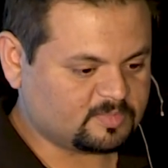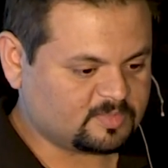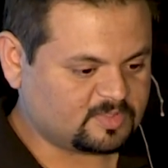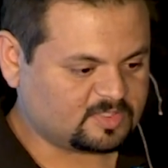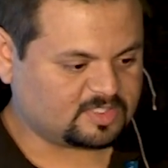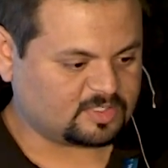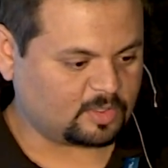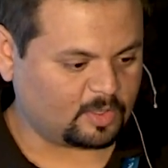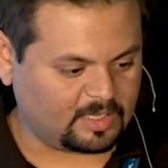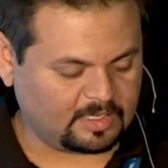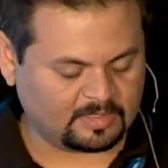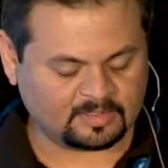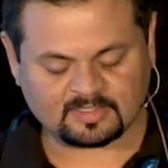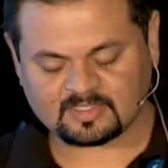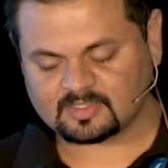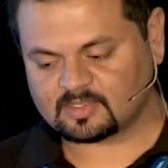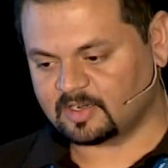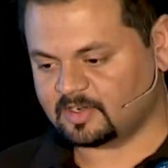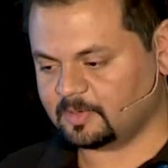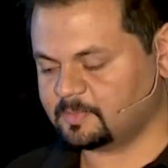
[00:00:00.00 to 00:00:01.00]
so in
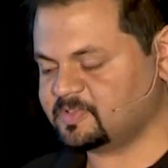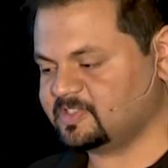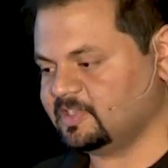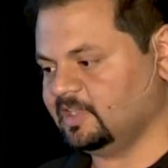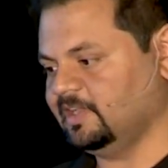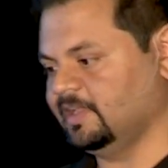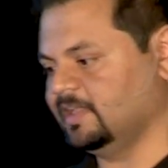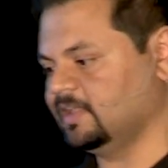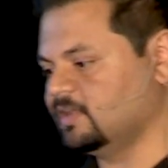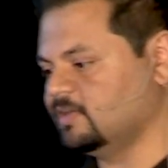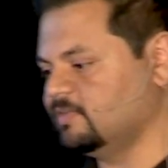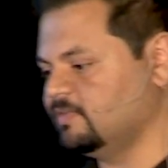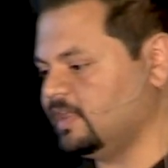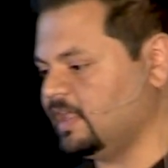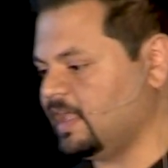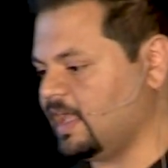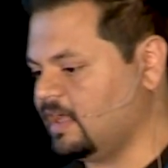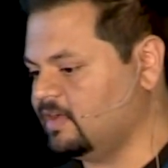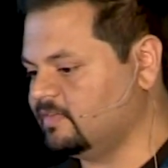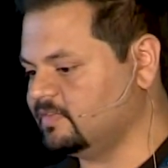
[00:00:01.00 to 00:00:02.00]
startup selling,
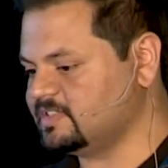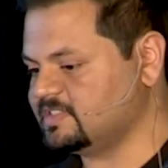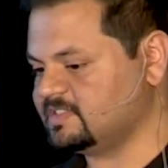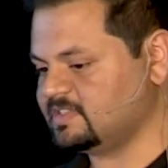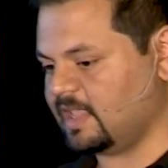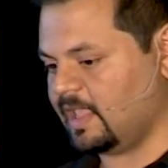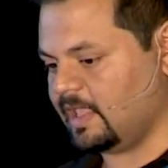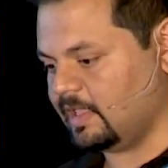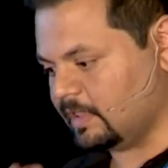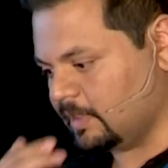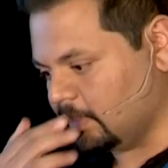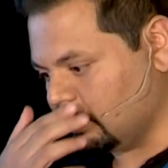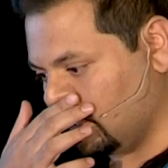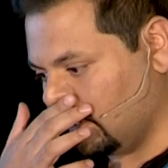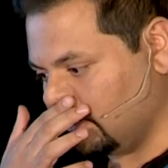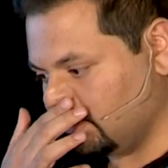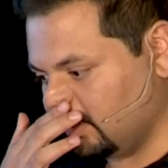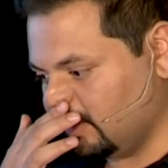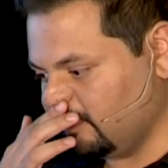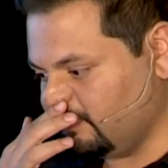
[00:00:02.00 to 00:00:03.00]
we have a saying
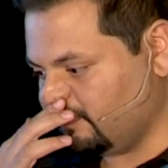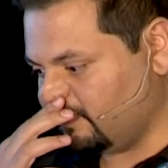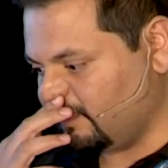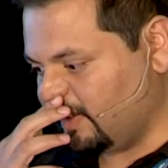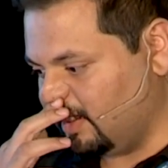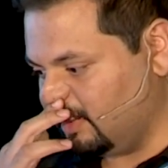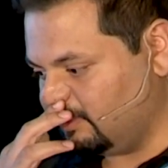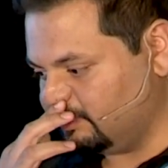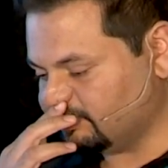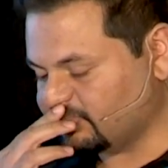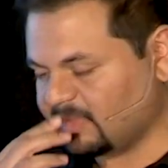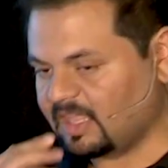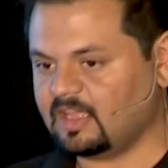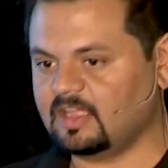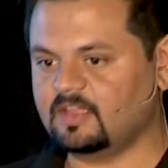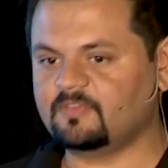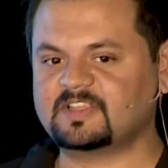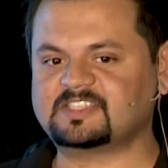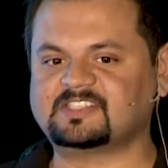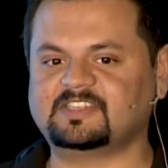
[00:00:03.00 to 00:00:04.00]
that if
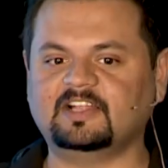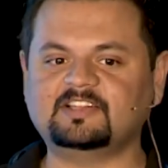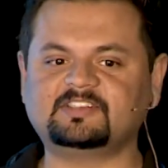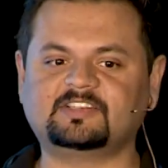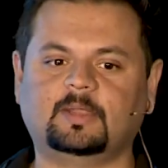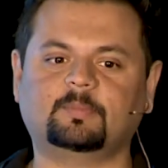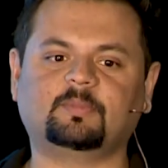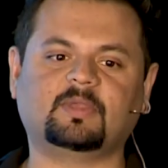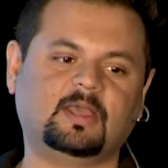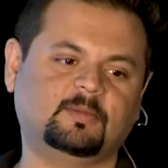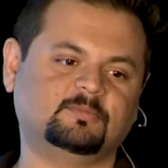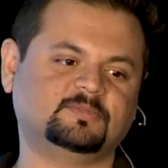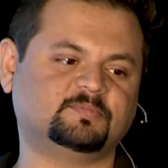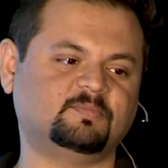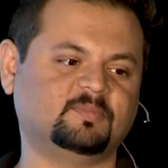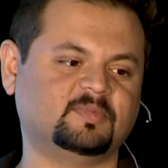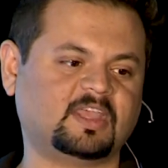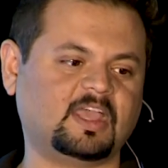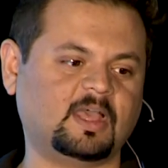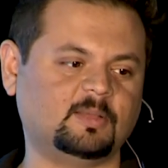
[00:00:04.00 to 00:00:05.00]
a sales rep
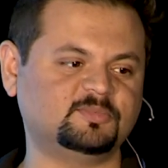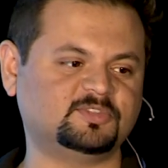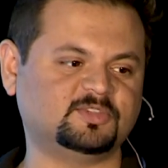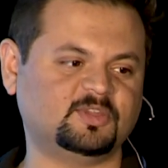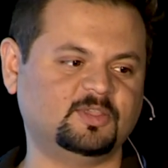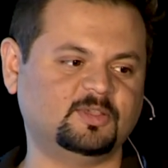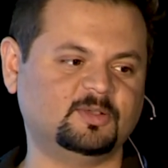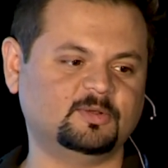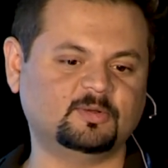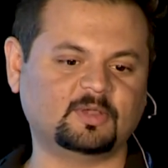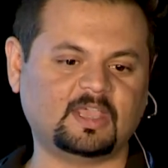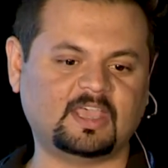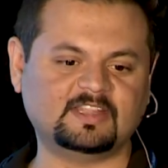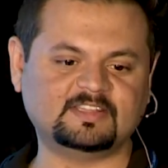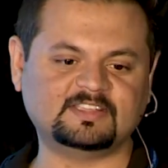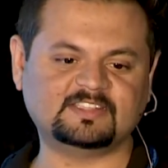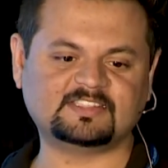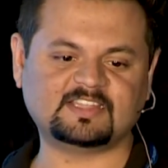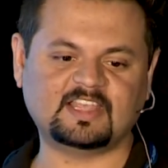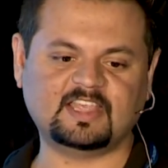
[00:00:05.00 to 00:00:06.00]
comes to you
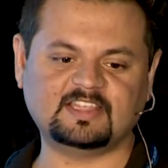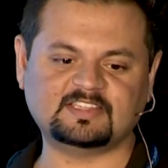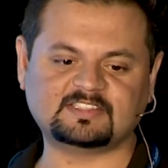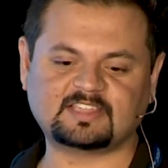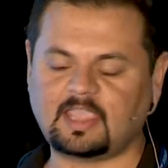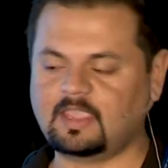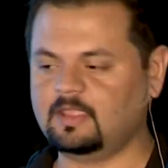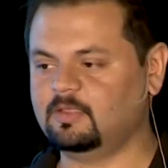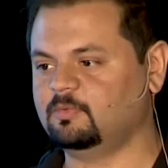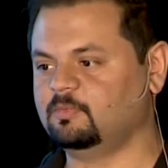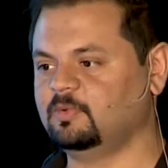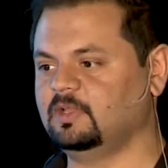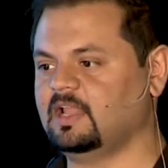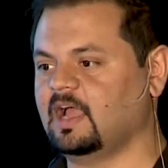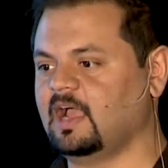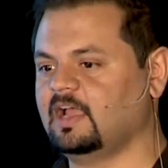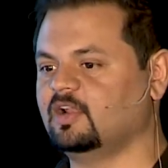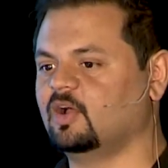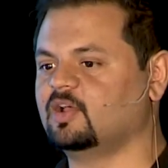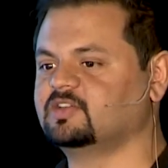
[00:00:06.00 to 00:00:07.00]
and says, "Hey,
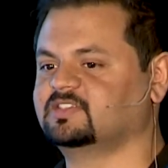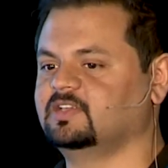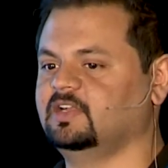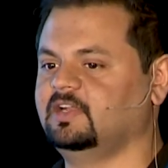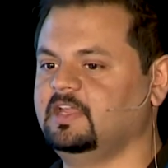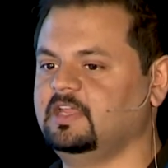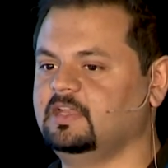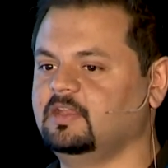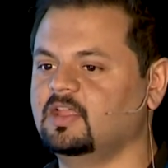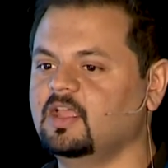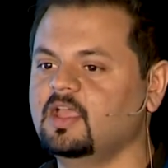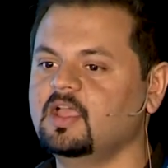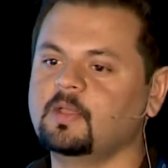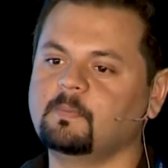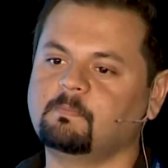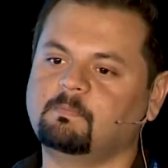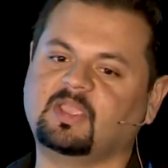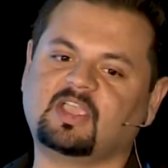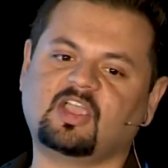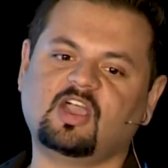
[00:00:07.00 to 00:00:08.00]
I lost a lead
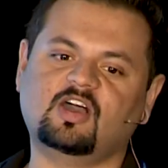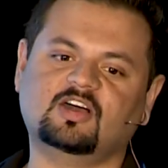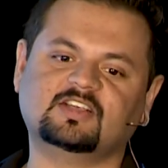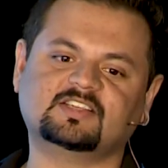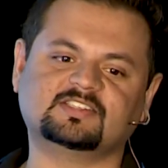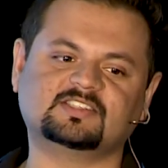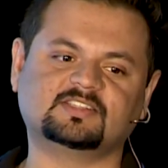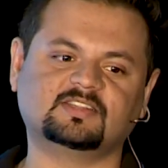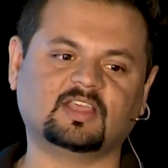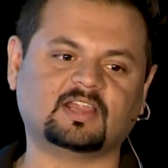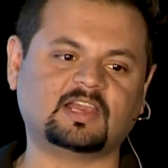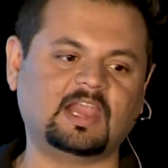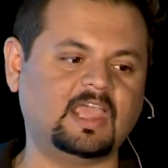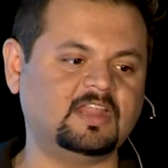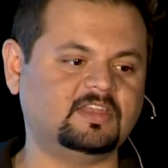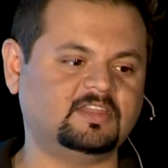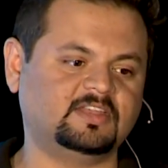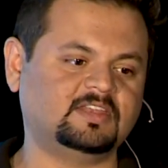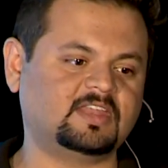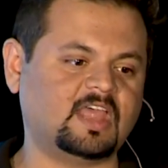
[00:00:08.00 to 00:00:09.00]
because the
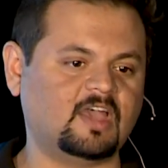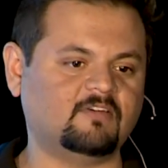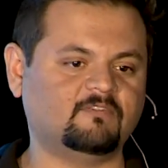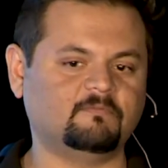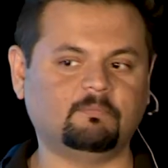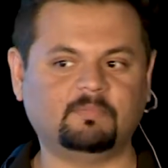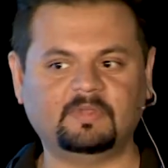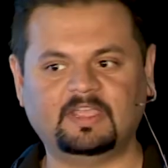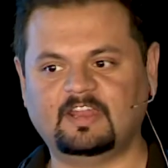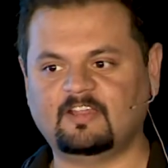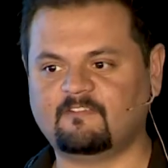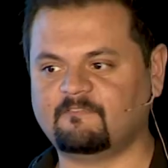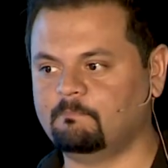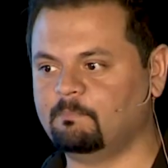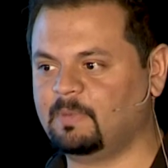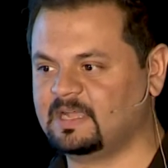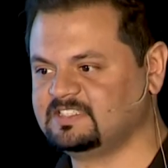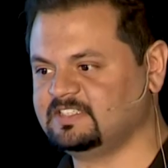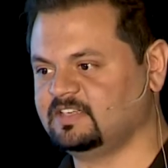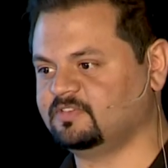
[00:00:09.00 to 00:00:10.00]
client didn't have enough
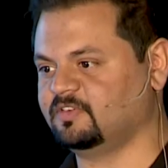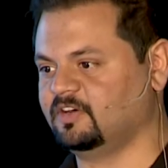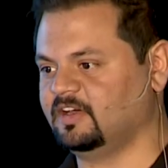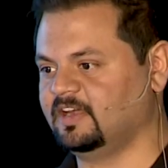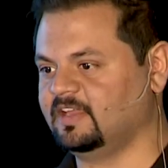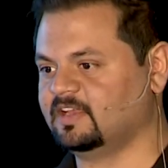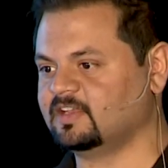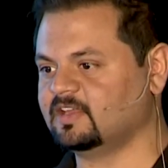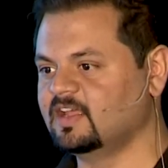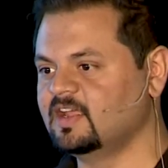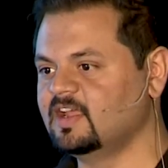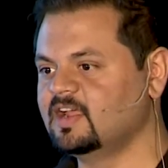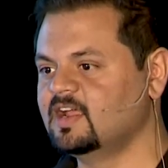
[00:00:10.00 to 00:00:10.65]
budget for it,"